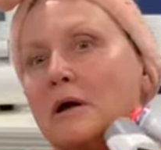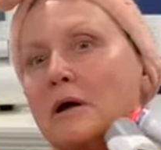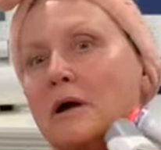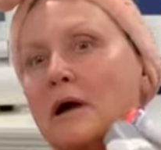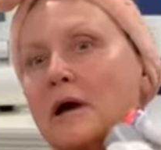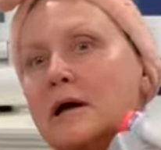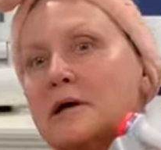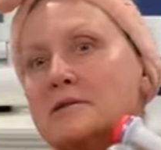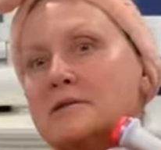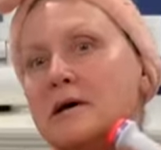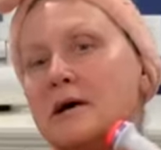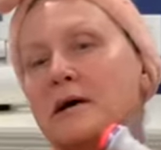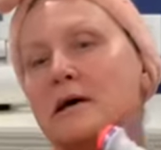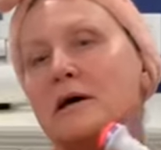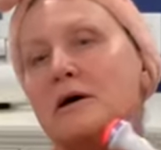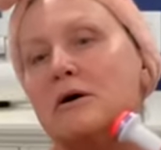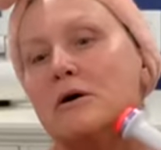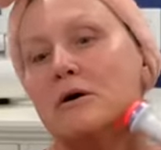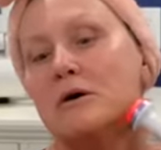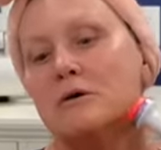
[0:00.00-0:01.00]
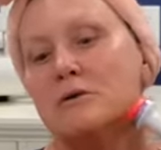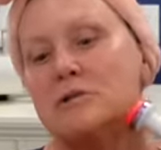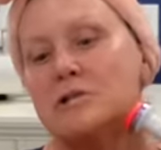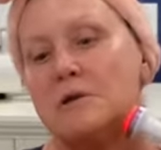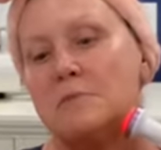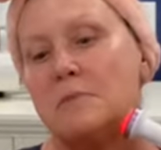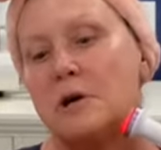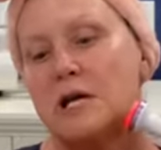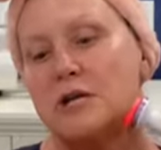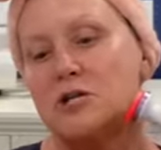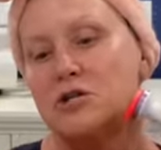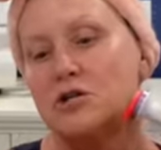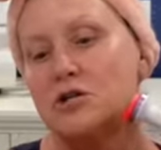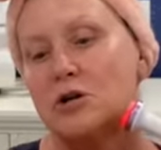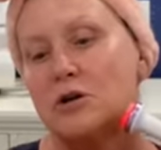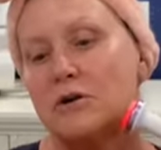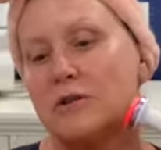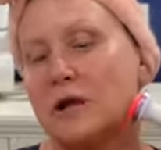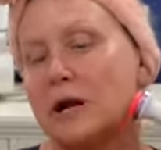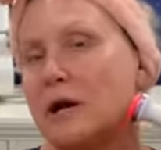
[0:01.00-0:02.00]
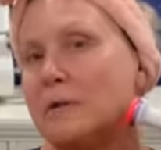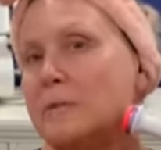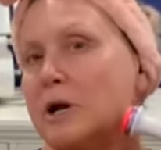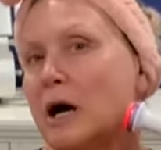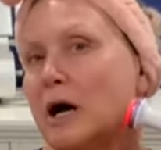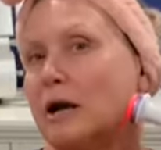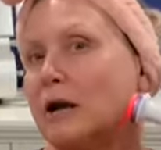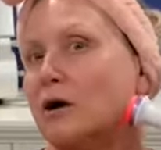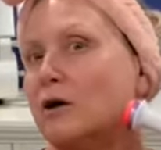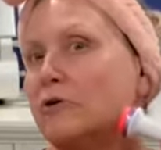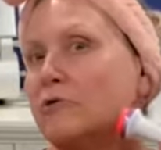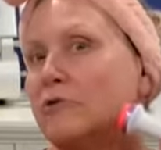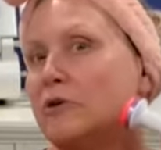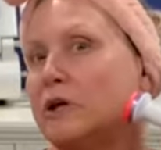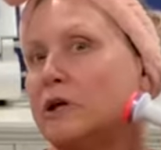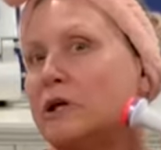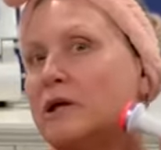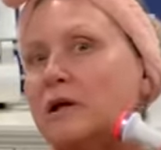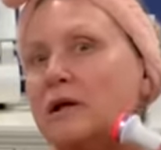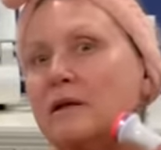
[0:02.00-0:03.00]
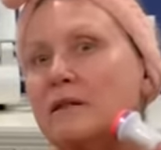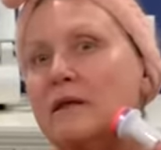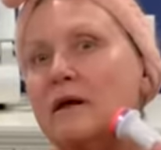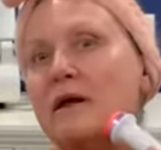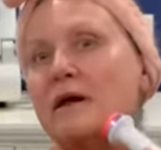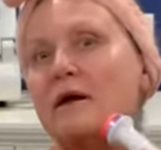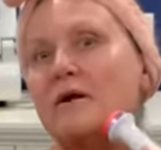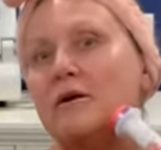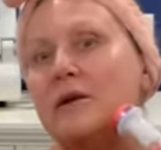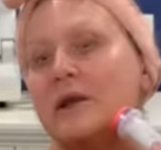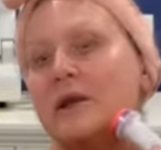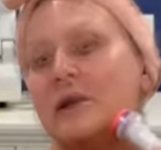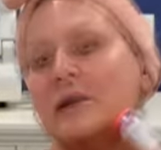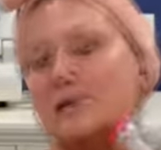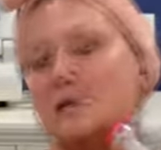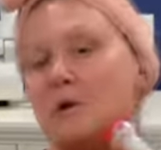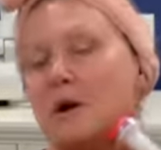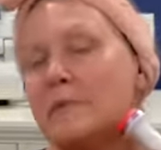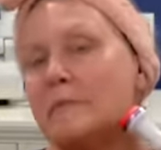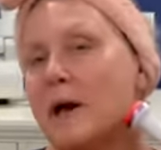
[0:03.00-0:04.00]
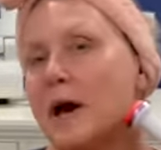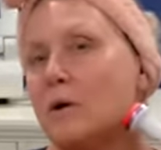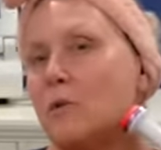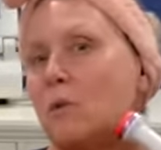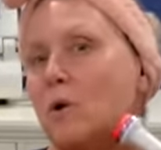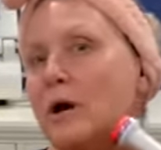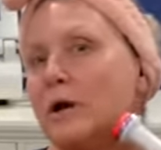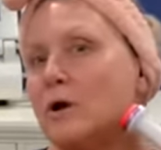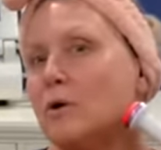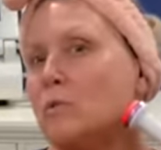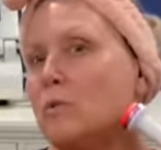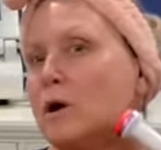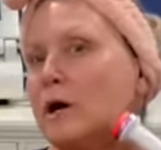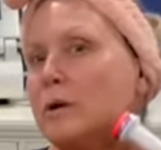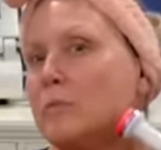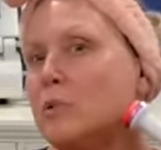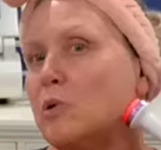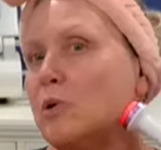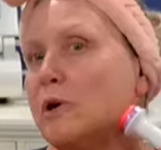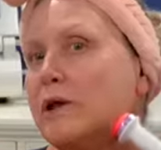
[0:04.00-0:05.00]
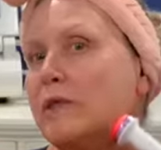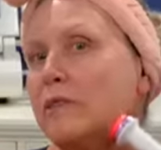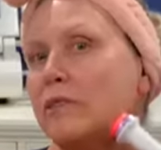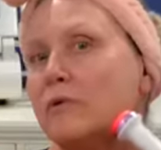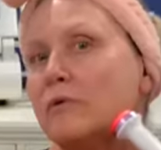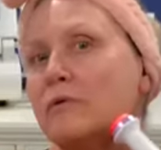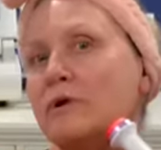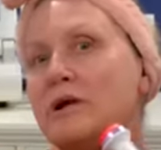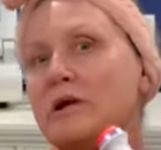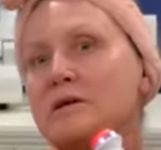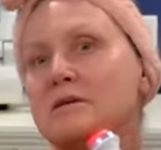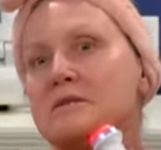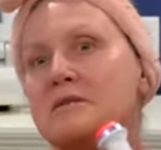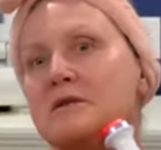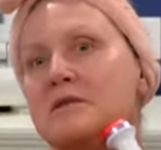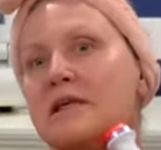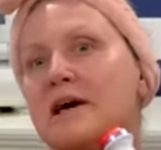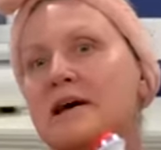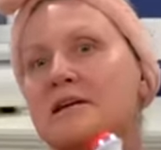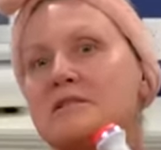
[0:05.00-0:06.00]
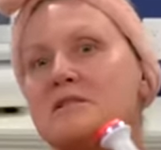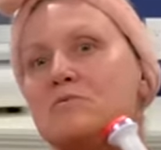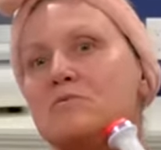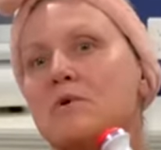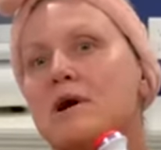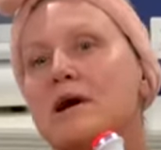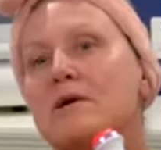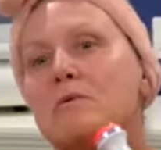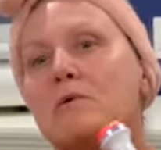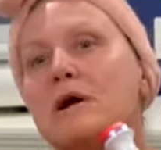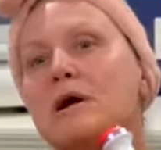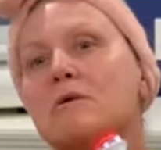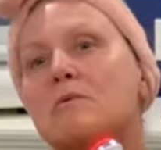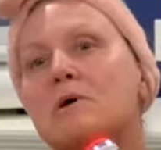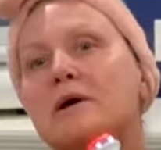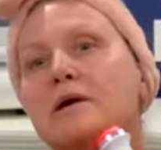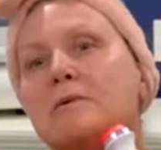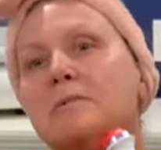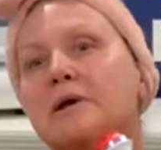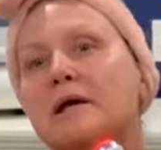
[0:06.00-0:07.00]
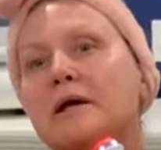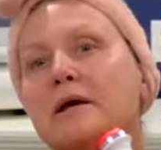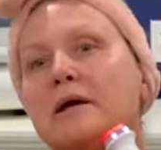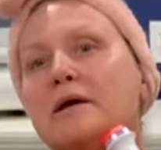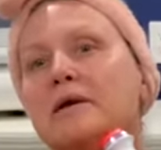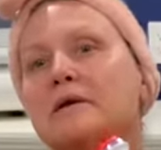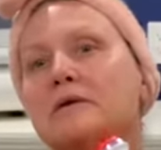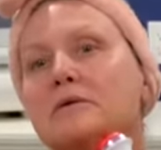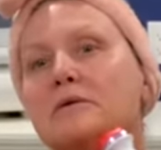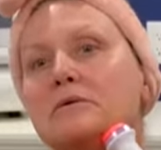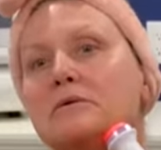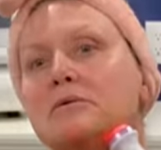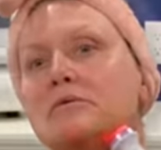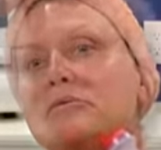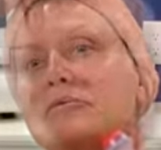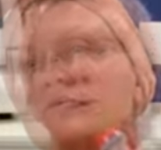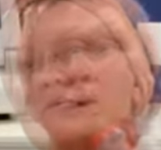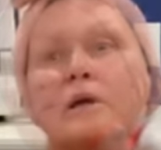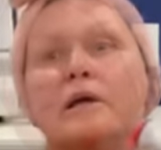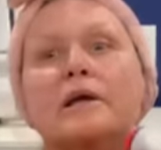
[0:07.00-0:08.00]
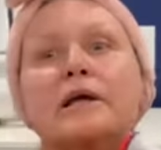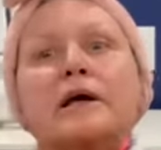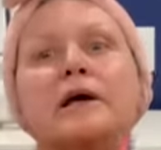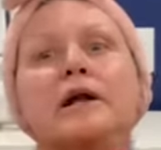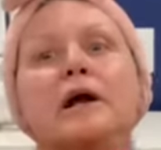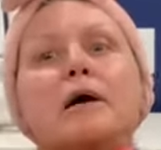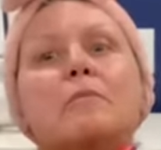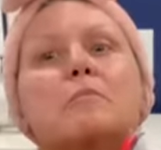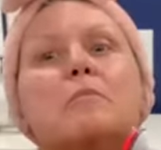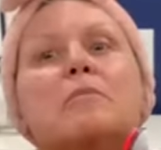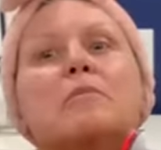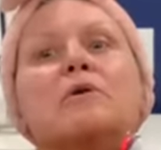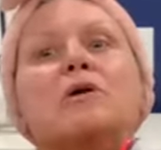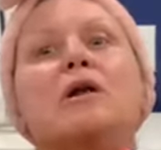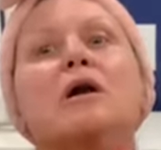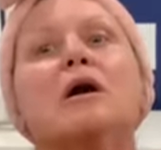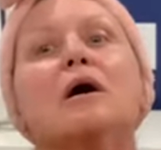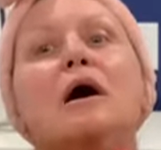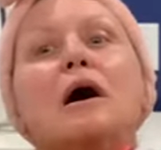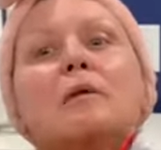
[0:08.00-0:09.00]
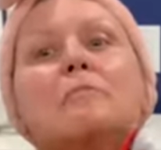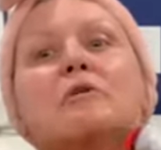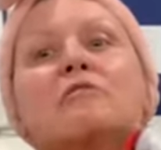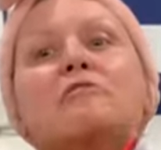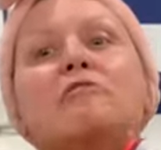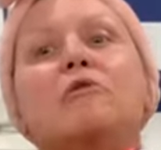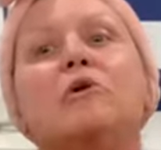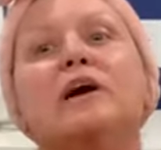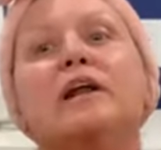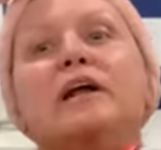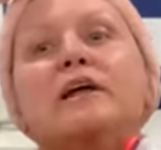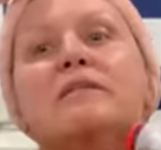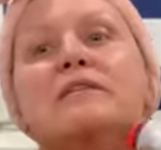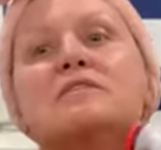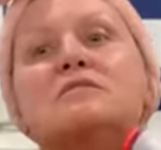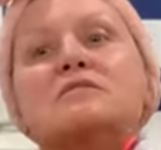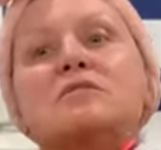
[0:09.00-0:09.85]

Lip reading: as I go to make sure that I'm not overheating the area. So I'm at 101.3, so that's right where I want to be. Again, I'm avoiding this